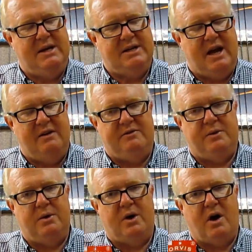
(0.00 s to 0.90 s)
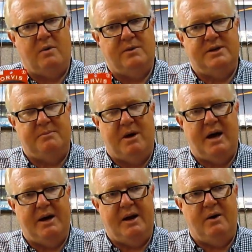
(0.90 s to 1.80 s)
tying fluorocarbon to
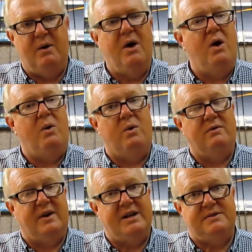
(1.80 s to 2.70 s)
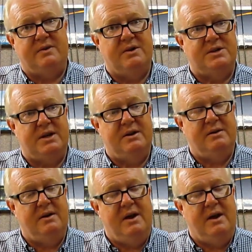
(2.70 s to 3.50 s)
mono or vice versa,